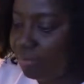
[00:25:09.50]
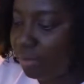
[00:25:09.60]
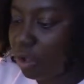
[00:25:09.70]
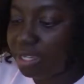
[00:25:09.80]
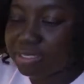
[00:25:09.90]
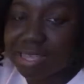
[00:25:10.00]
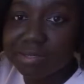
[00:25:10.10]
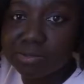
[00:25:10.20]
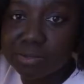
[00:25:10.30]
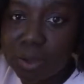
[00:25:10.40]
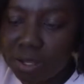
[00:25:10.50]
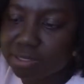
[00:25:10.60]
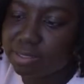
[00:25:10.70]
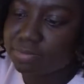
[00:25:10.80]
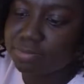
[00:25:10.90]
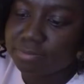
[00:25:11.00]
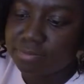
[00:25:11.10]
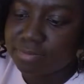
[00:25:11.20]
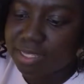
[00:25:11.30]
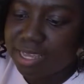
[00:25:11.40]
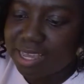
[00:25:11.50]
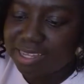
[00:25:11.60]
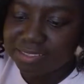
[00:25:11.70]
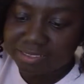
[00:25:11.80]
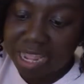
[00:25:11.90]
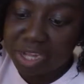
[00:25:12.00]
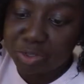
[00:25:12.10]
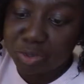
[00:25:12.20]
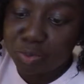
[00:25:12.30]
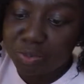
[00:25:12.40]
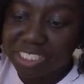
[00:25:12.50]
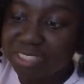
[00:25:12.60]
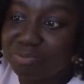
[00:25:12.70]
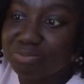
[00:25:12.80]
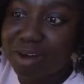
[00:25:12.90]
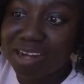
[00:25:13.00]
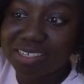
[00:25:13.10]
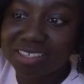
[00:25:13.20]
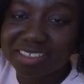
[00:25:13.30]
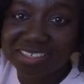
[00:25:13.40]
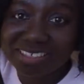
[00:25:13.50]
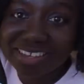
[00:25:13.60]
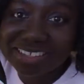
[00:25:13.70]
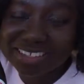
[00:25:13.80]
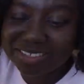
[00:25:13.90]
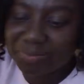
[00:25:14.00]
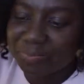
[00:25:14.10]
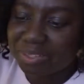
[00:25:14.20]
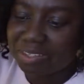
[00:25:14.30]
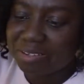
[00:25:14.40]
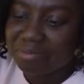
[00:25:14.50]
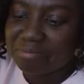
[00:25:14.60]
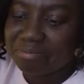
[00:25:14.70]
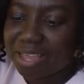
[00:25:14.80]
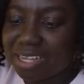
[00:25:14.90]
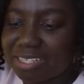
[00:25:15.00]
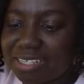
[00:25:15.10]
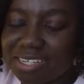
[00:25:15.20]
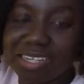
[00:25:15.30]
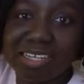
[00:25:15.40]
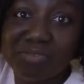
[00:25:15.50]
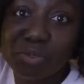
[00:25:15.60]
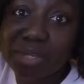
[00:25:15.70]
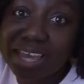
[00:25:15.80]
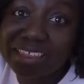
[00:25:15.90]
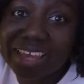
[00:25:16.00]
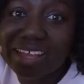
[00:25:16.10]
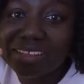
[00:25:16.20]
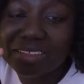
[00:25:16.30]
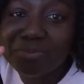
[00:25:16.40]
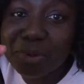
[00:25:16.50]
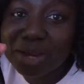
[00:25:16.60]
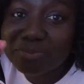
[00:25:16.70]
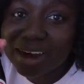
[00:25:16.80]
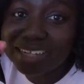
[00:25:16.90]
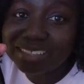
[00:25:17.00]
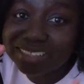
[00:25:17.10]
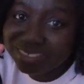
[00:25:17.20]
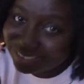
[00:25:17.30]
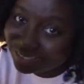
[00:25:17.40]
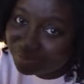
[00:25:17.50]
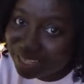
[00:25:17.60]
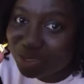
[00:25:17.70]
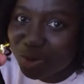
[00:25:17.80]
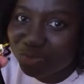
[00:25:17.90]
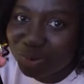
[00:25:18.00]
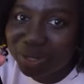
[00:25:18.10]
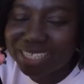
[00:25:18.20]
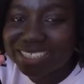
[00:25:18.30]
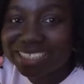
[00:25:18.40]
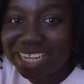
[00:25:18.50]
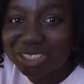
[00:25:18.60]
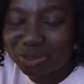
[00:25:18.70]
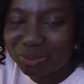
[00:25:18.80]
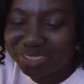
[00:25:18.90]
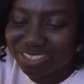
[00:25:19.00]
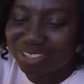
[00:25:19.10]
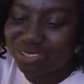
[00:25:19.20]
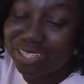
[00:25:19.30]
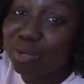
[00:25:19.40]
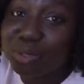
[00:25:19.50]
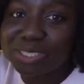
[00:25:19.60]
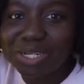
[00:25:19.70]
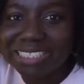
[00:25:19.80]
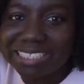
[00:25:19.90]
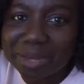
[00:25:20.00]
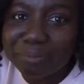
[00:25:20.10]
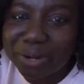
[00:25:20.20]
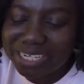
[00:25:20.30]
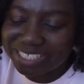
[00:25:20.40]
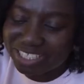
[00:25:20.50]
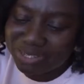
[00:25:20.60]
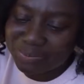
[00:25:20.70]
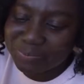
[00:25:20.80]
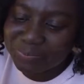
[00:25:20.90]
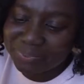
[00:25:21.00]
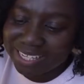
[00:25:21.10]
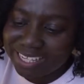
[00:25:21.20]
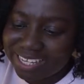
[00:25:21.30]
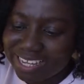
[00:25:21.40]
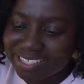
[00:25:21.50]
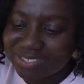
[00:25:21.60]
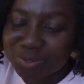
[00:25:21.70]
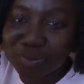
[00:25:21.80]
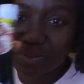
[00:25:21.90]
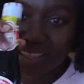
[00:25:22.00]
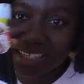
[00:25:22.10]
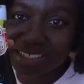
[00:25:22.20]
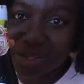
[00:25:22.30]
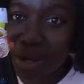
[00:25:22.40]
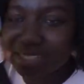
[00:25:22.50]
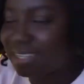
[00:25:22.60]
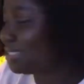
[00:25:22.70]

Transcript: oyster sauce, and I don't know which brand this is, but if you get the Healthy Boy brand, please go for it. It tastes good. It will not disappoint you. Yeah, so this is oyster